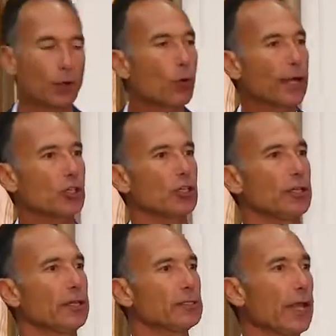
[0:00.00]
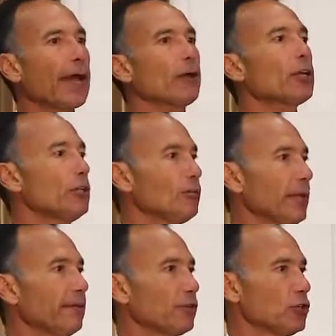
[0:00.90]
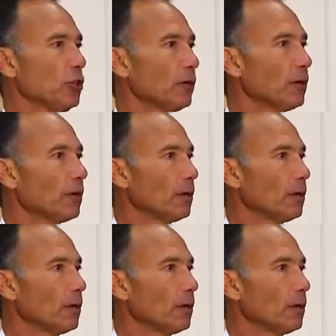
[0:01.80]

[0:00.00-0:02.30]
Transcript: question is, how can you leverage your